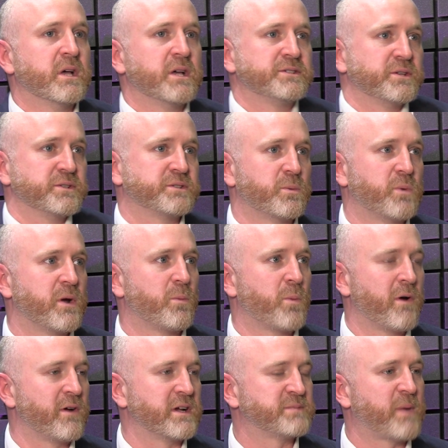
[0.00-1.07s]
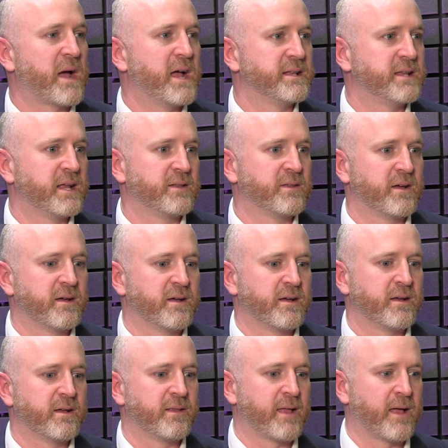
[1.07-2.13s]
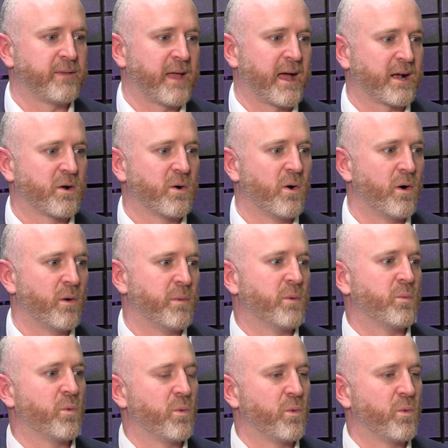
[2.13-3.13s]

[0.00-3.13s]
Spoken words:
So we're expanding that core, but